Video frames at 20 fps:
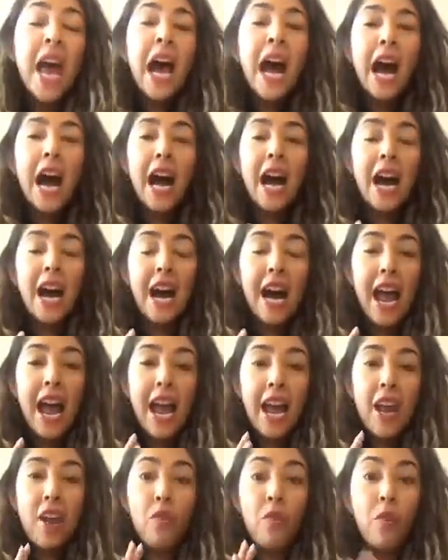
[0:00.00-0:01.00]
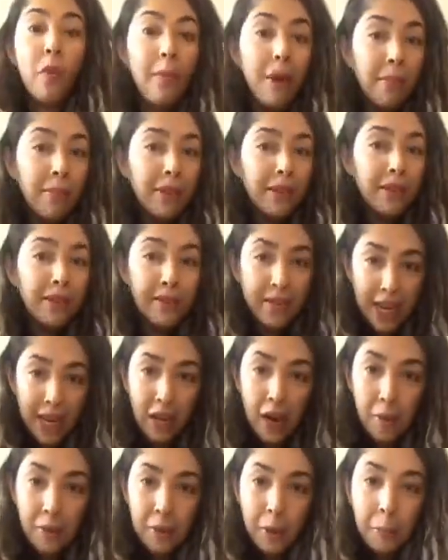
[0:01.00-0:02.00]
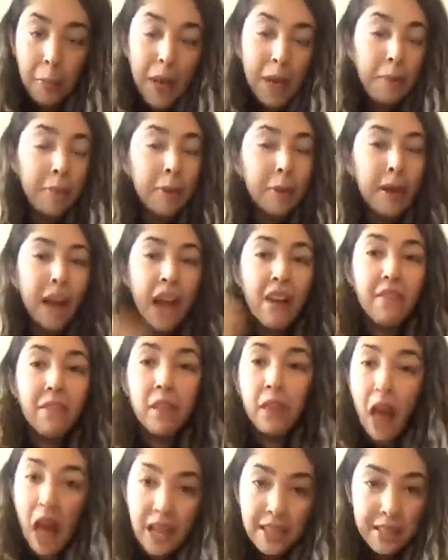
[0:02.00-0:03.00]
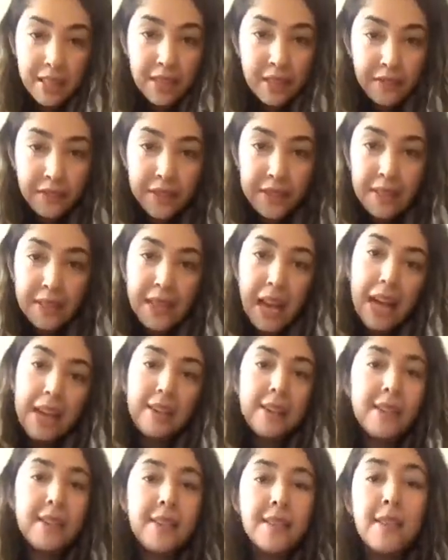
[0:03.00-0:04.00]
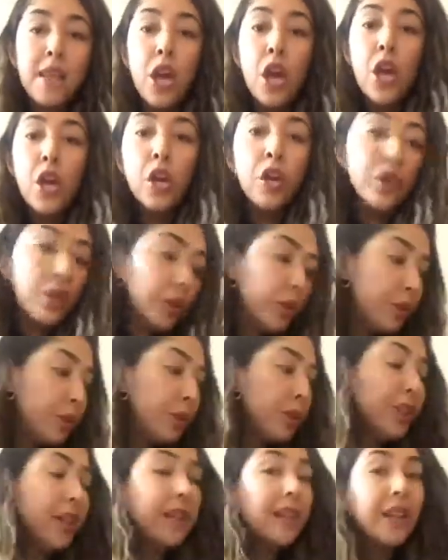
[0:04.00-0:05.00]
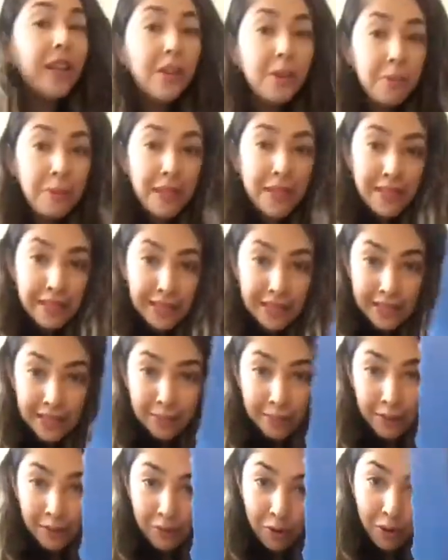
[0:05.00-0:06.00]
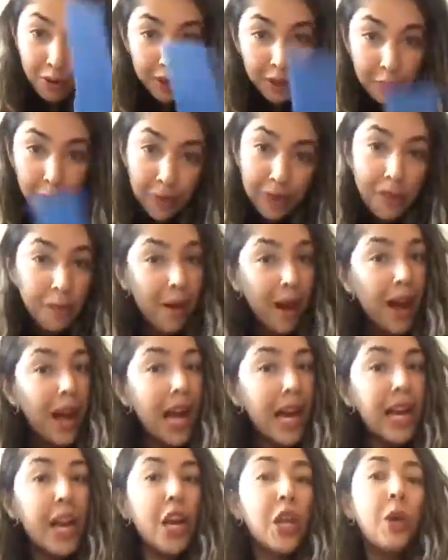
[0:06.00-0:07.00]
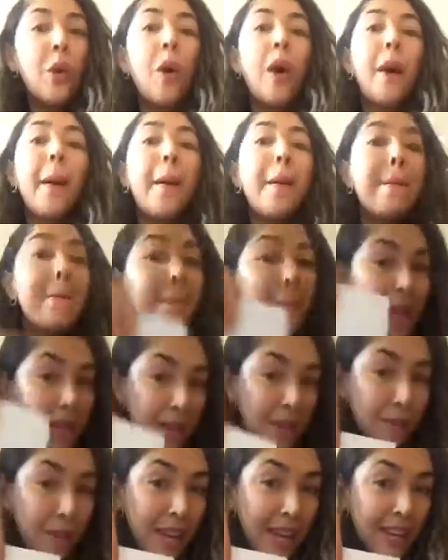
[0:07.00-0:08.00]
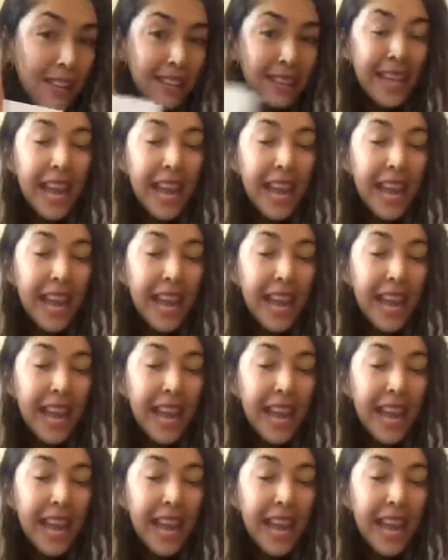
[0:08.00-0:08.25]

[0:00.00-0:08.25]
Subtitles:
And remember, tear up your paper, have lots of different sizes, glue your little pieces before you put them on your big piece,